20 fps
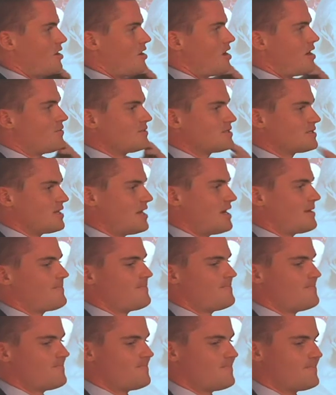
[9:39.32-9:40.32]
I was like,
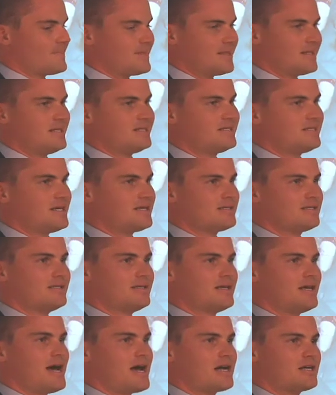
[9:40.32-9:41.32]
this doesn't
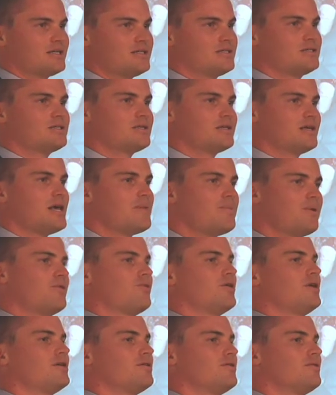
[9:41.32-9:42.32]
act, it's
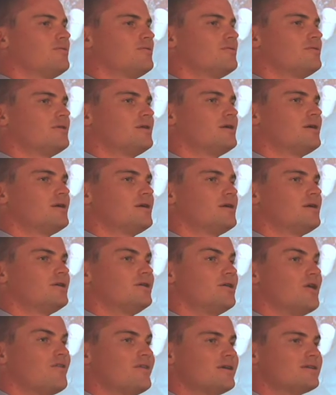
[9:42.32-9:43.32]
hypocritical. You
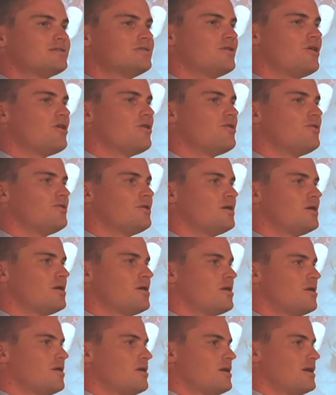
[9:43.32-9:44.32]
know, there's no
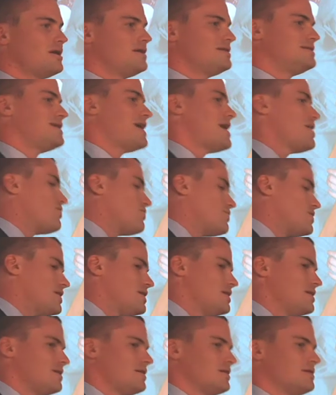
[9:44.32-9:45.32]

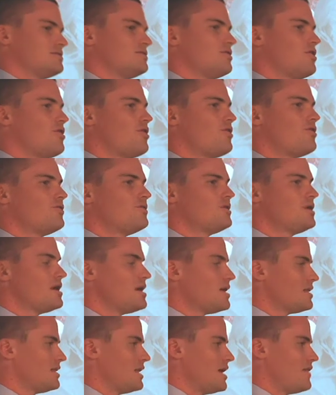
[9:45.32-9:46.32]
integrity, there's no
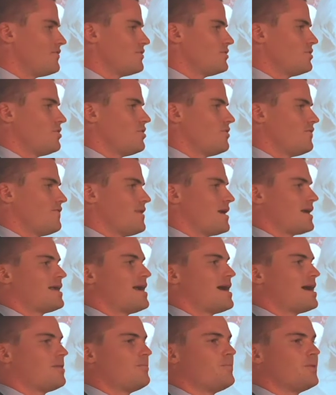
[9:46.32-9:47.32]
level of
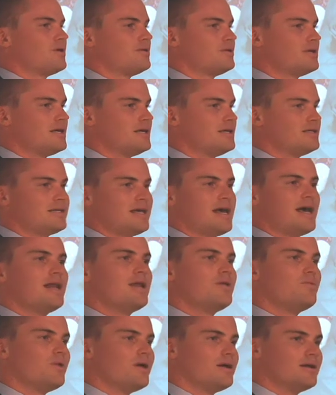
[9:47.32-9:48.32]
accountability to
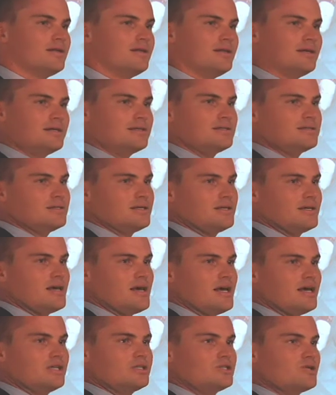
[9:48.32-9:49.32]
anyone in this.
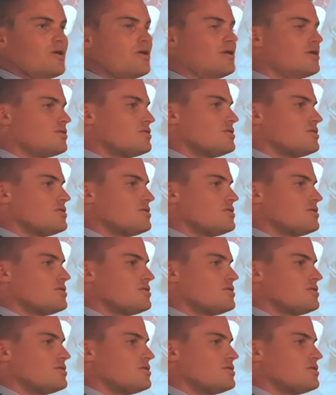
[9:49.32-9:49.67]
It's trying to,